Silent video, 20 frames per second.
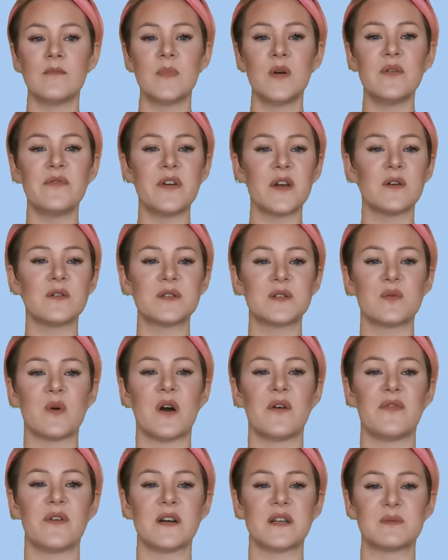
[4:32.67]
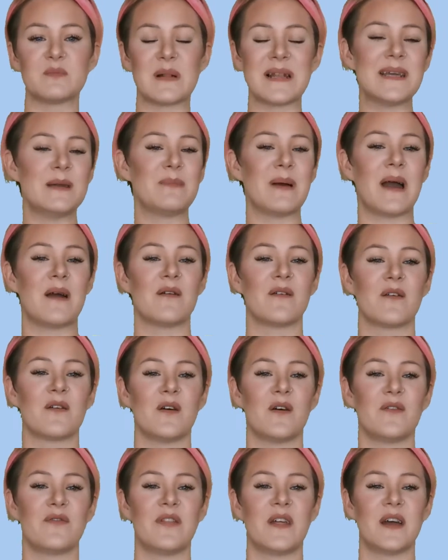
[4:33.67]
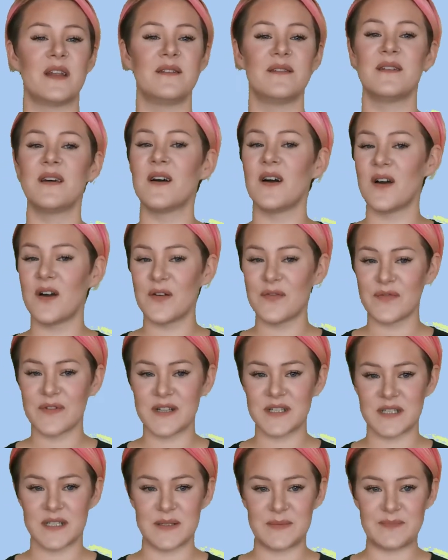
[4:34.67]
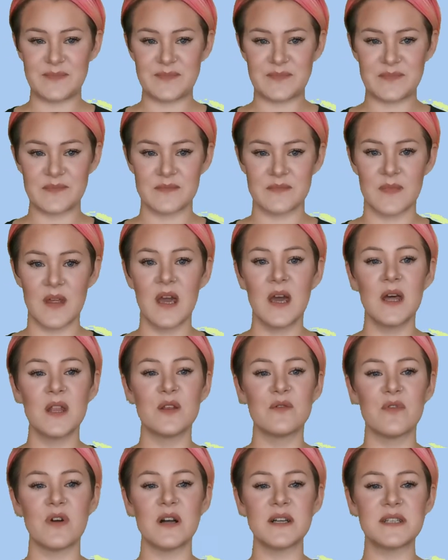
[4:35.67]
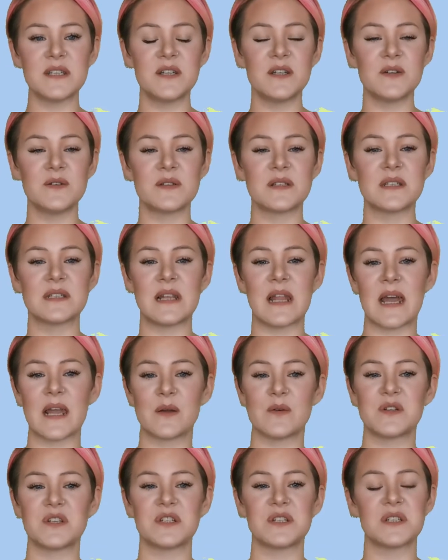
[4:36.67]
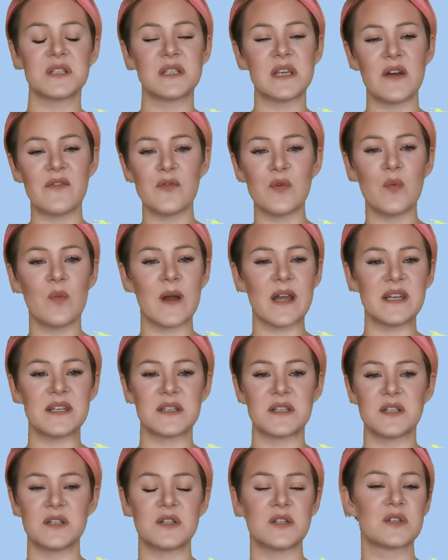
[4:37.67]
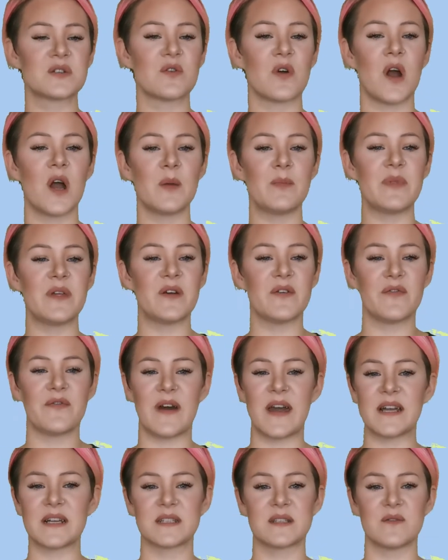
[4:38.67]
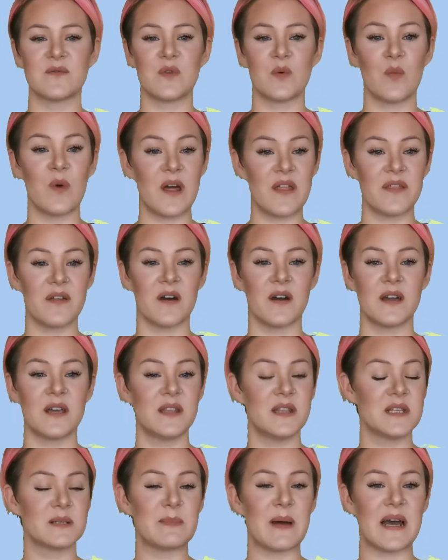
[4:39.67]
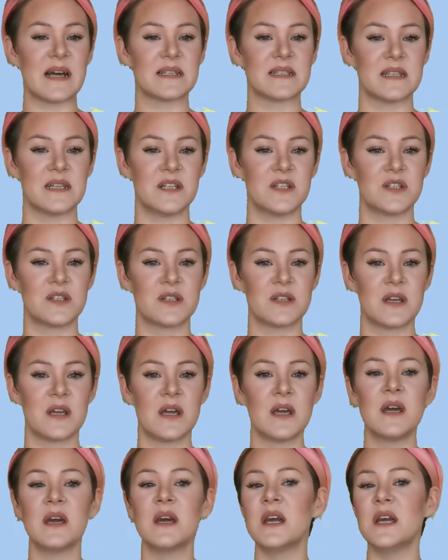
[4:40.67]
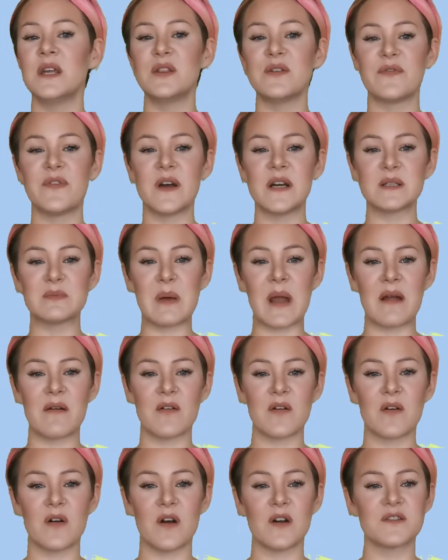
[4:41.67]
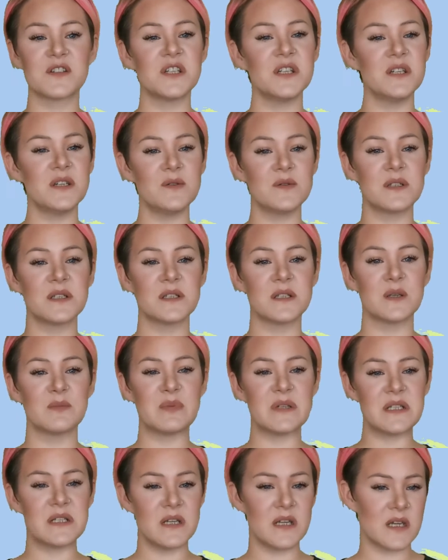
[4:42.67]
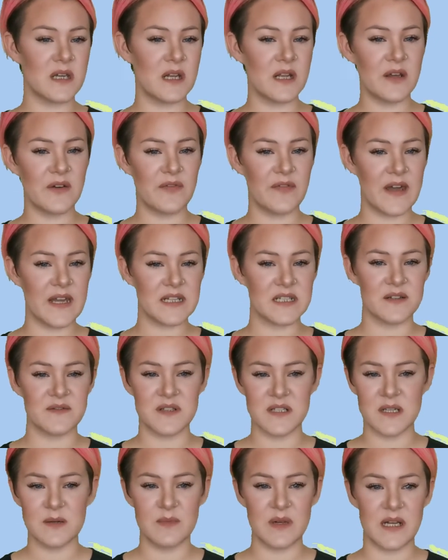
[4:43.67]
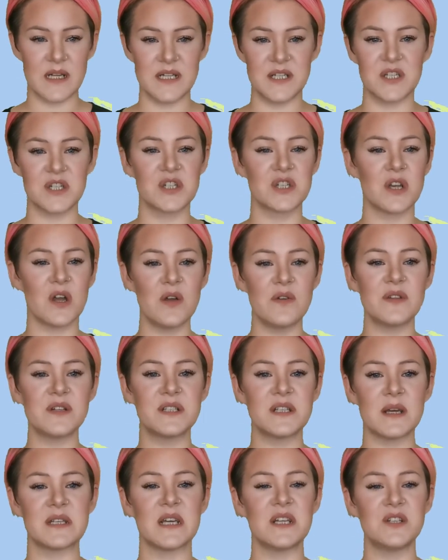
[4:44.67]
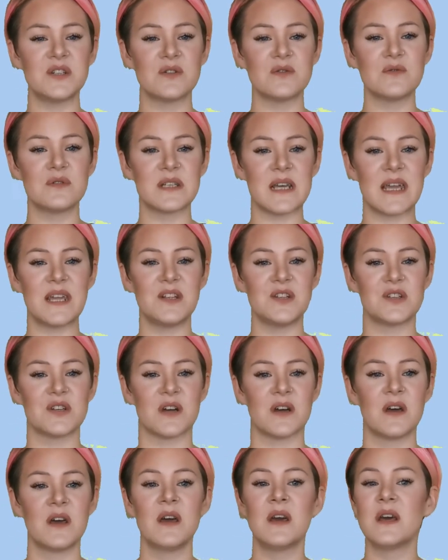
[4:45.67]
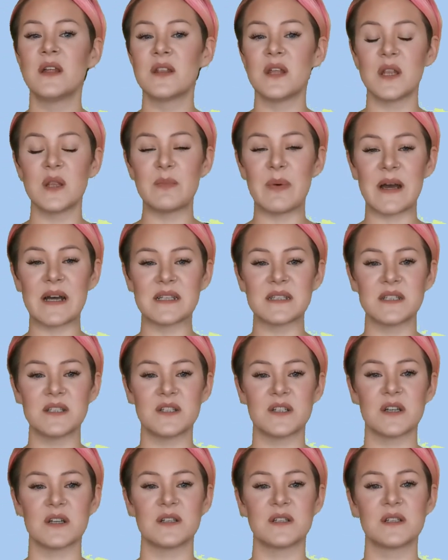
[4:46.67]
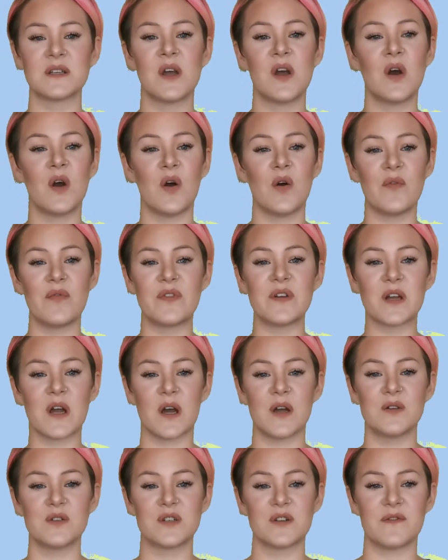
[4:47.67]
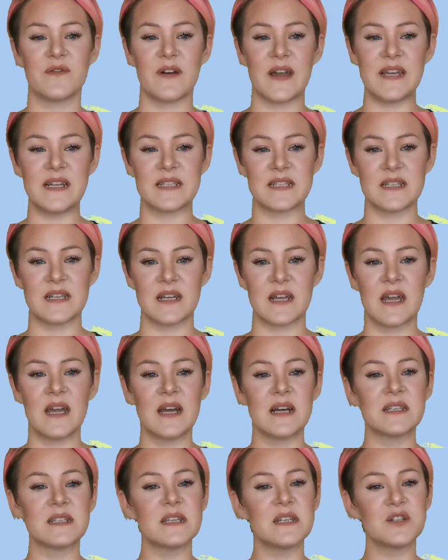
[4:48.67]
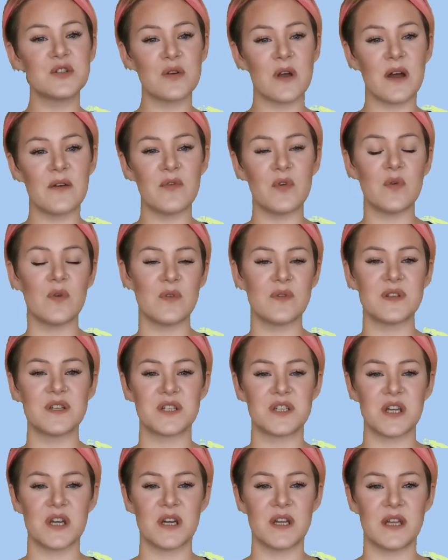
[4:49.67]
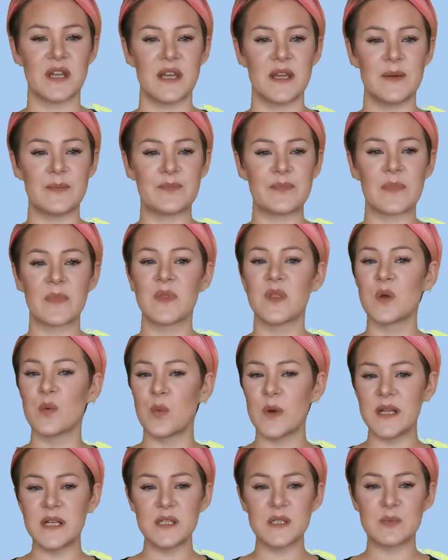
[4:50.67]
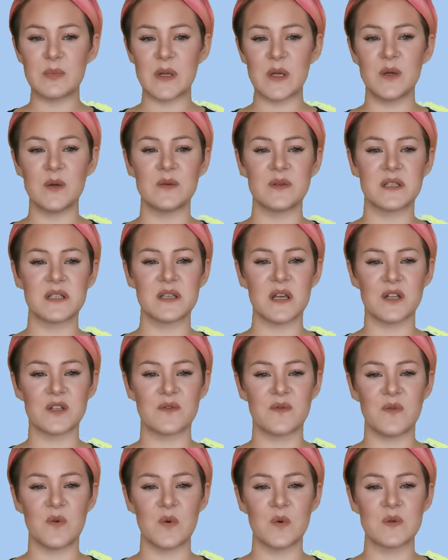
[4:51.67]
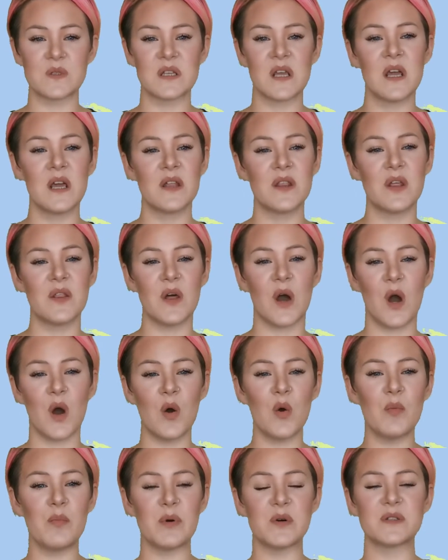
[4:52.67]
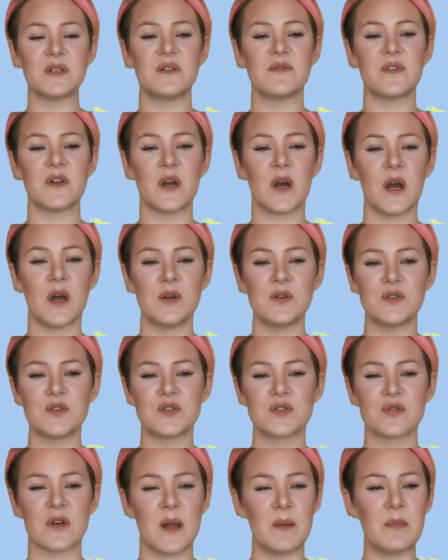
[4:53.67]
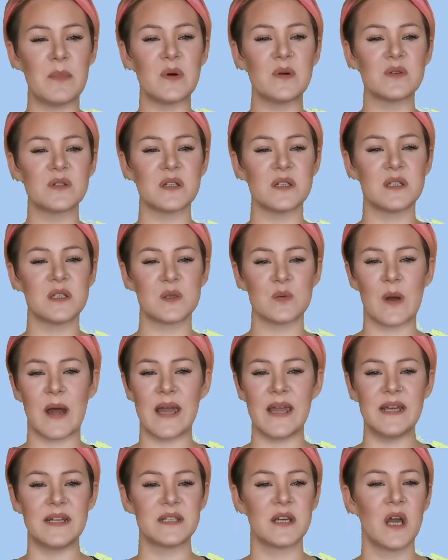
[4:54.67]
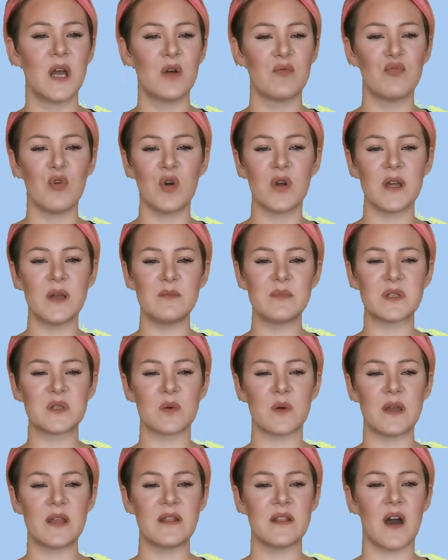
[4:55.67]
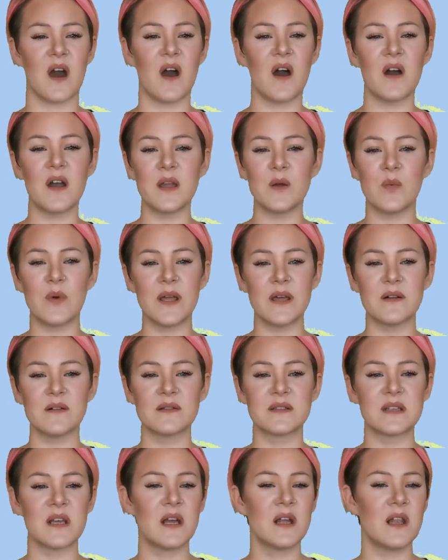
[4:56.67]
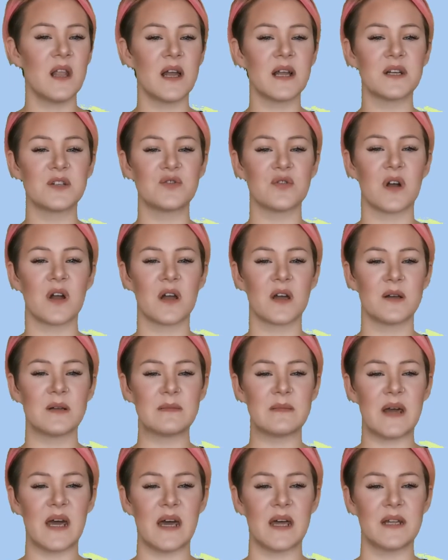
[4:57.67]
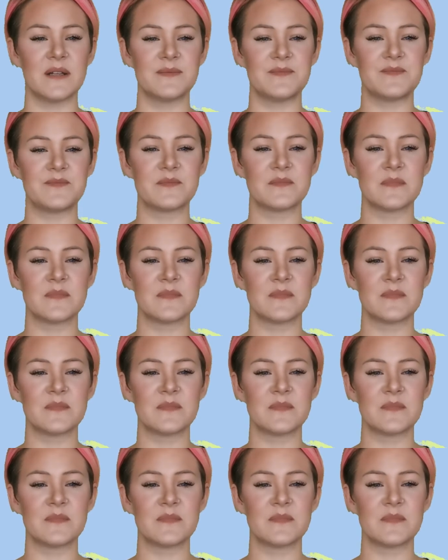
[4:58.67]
Moving on to our first PLEA paragraph then, I've written, the writer uses language in several ways to describe the effects of the weather in this passage. In the first paragraph, she uses a particularly effective simile to show the potential danger that the passengers of the coach are facing as they travel on this journey. The wind blew with such force that the whole body of the coach trembled and swayed, rocking between the high wheels like a drunken man.